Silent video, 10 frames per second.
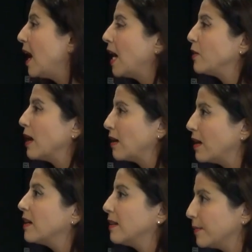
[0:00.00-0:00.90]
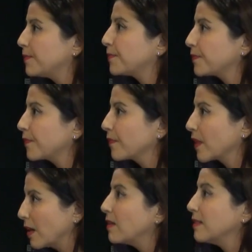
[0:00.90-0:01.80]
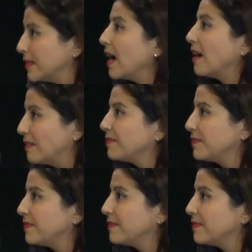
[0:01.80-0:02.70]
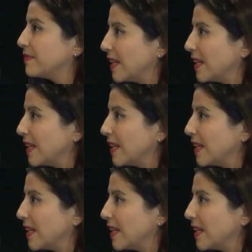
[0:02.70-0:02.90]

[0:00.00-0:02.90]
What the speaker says: And treat a person, not like a goal.